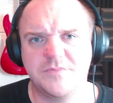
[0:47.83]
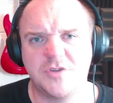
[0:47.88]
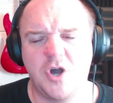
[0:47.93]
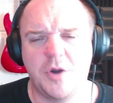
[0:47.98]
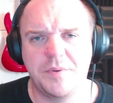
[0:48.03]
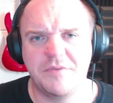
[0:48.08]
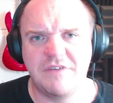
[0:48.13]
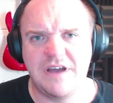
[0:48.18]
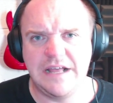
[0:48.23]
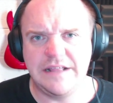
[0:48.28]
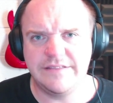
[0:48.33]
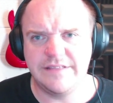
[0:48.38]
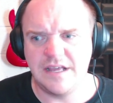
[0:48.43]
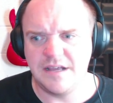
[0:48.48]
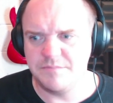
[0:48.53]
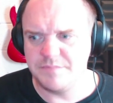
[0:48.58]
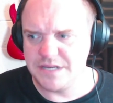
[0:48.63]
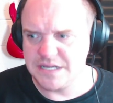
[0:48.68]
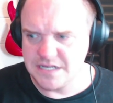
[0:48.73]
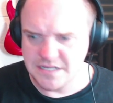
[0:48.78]
copyright
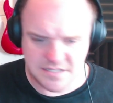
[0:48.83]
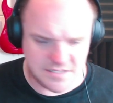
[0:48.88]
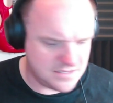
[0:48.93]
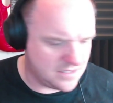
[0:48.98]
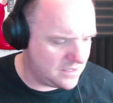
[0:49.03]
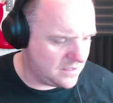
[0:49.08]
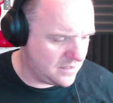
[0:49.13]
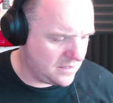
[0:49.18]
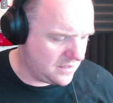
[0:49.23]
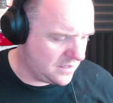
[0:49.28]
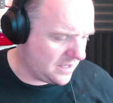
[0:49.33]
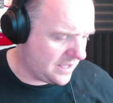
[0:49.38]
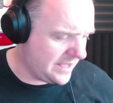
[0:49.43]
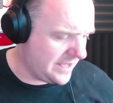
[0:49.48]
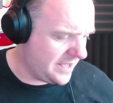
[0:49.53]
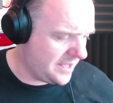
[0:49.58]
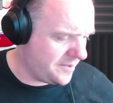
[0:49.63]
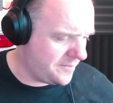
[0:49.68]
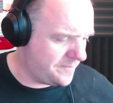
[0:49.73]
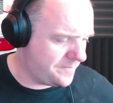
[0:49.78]
thing because
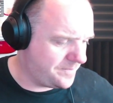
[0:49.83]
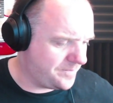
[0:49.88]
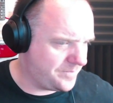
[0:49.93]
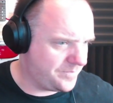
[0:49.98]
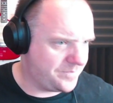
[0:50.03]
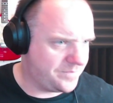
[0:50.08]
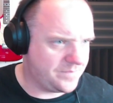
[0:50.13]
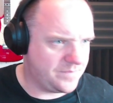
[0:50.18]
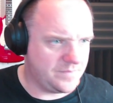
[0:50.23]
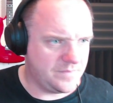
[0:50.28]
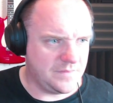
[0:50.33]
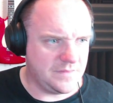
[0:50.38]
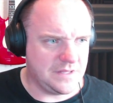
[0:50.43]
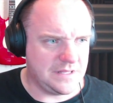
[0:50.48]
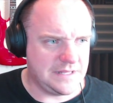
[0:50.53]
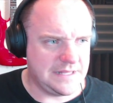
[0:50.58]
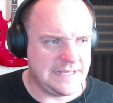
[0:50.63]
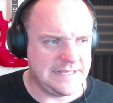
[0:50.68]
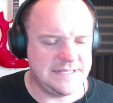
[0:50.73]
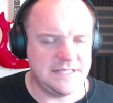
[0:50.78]
um,
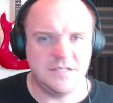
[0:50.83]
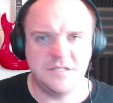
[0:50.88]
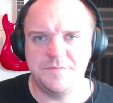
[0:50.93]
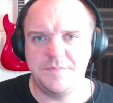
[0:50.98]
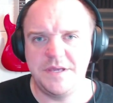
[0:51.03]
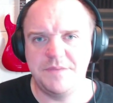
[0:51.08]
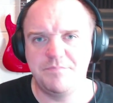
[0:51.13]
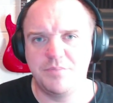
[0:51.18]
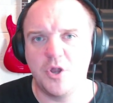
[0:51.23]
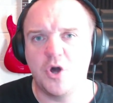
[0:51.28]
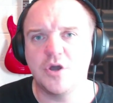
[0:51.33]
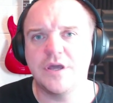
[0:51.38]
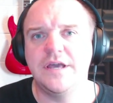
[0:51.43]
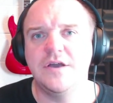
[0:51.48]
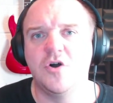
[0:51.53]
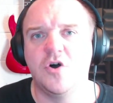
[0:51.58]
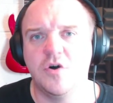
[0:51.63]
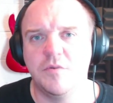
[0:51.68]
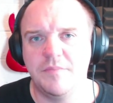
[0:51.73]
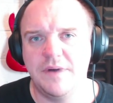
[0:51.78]
they seem to be
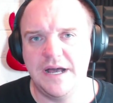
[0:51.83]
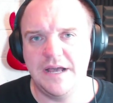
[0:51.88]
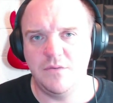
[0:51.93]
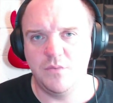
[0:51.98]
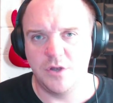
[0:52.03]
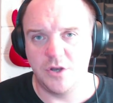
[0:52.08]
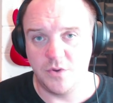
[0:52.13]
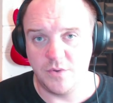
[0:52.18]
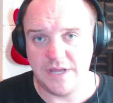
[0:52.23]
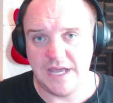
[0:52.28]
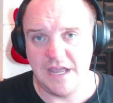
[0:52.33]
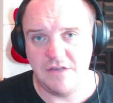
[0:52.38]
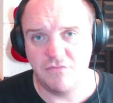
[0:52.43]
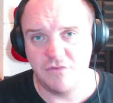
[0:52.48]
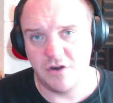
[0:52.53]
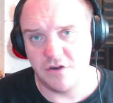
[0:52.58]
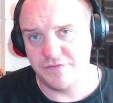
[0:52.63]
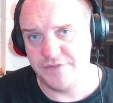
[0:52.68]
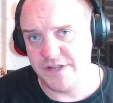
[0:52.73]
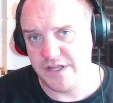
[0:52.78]
blocking all my ONE OK
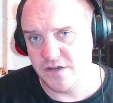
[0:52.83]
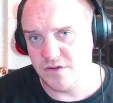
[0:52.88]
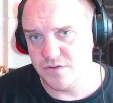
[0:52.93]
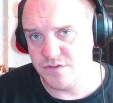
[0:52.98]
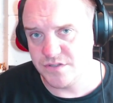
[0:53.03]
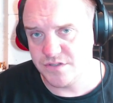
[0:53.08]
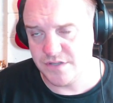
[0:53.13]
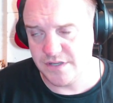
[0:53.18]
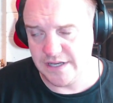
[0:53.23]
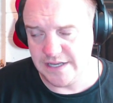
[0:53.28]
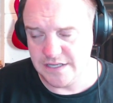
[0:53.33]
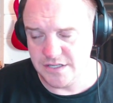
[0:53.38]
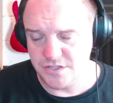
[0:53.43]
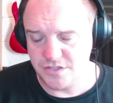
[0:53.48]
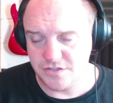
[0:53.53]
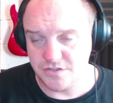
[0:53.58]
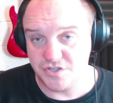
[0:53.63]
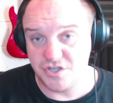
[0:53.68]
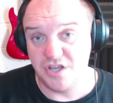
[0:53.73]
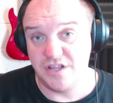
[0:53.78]
ROCK videos, in,
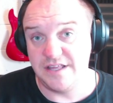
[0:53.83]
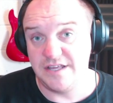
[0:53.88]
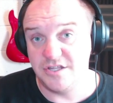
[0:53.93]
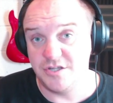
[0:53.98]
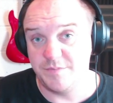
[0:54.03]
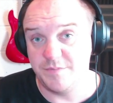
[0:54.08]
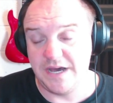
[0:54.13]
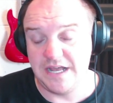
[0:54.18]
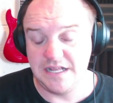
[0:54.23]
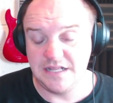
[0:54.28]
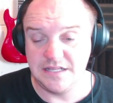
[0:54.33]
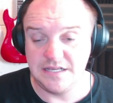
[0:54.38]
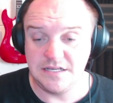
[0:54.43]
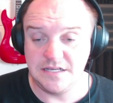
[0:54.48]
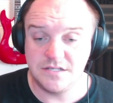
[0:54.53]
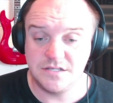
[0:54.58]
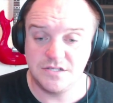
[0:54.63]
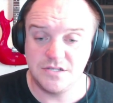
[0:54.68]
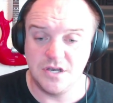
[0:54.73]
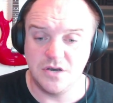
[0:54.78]
certainly in Japan at
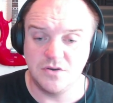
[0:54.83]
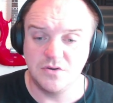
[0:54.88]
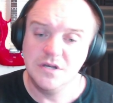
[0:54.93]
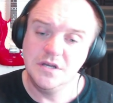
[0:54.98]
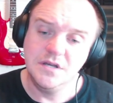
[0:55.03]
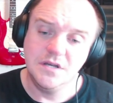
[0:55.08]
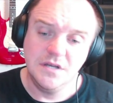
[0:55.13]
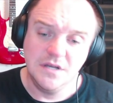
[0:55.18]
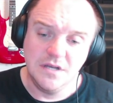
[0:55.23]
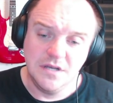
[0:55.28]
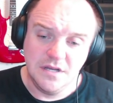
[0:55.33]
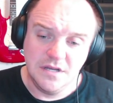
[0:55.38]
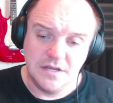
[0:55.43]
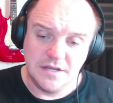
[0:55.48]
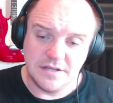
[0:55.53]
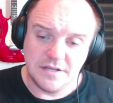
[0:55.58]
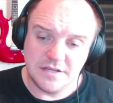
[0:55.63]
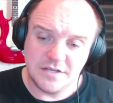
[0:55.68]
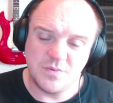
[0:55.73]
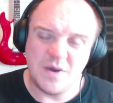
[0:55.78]
least. So
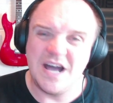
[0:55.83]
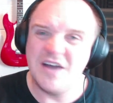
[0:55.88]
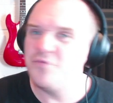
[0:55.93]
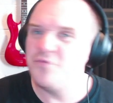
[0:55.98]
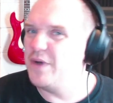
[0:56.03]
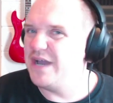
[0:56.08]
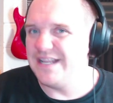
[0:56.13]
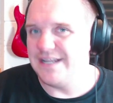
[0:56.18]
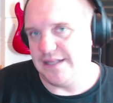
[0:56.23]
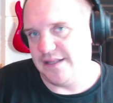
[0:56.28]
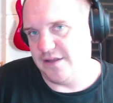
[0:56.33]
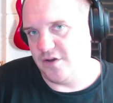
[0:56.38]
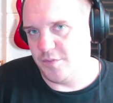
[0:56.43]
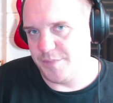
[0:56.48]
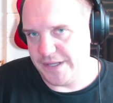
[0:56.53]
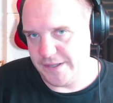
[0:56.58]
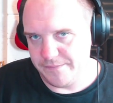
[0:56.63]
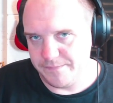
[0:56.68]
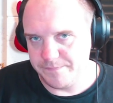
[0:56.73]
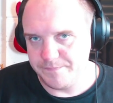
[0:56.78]
that's why I've waited a little
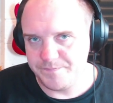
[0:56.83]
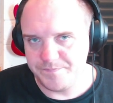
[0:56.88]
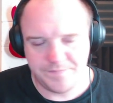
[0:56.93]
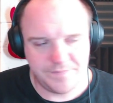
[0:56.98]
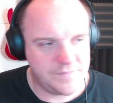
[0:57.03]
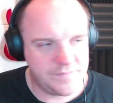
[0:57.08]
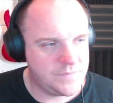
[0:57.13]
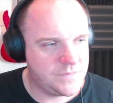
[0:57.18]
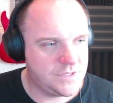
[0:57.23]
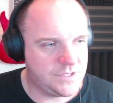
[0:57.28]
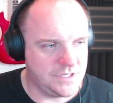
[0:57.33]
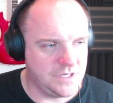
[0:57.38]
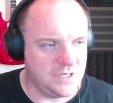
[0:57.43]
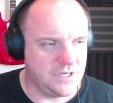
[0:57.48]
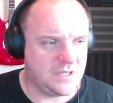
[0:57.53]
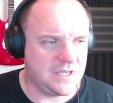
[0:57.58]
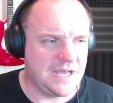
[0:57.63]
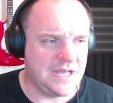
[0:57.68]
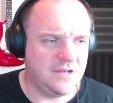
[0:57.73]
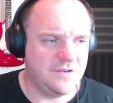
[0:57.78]
bit
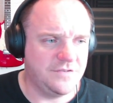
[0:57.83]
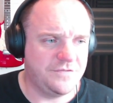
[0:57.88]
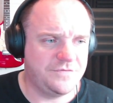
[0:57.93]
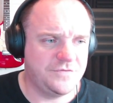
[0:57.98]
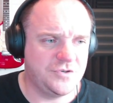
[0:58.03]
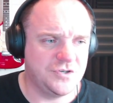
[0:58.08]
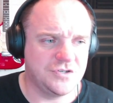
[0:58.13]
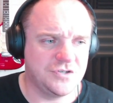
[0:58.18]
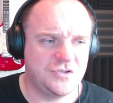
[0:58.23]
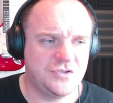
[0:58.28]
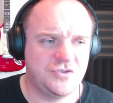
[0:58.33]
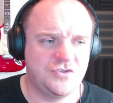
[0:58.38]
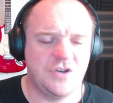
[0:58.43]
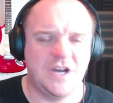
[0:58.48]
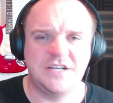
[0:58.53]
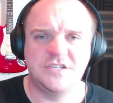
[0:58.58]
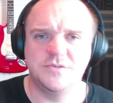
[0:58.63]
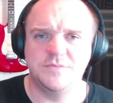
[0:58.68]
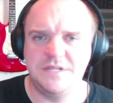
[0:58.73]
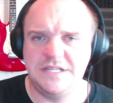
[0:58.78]
to kind of just
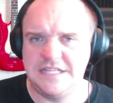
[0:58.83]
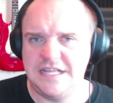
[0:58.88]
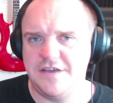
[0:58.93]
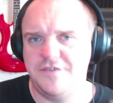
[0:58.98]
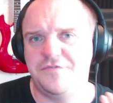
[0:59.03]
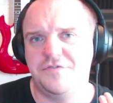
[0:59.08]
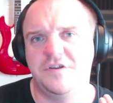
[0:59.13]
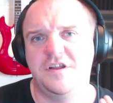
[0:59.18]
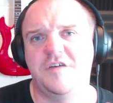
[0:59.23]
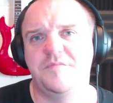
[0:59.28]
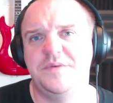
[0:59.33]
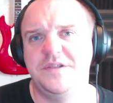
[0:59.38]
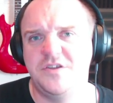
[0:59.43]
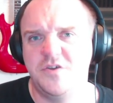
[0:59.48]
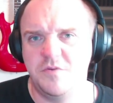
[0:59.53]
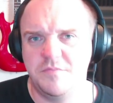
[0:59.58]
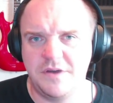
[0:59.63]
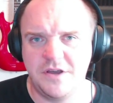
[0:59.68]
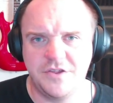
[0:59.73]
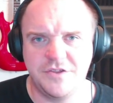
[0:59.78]
try something different. I've been
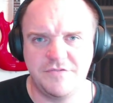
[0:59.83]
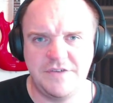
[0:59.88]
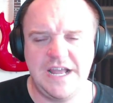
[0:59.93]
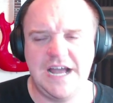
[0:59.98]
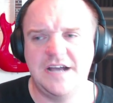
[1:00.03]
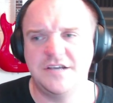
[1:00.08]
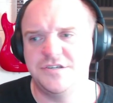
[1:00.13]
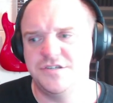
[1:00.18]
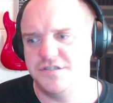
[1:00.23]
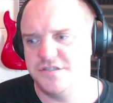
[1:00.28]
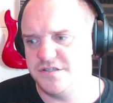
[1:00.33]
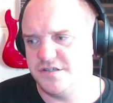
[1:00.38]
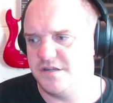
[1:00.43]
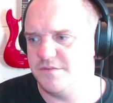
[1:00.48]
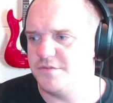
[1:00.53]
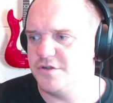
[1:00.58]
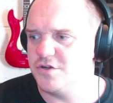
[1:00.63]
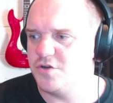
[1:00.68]
doing my other reactions and I'm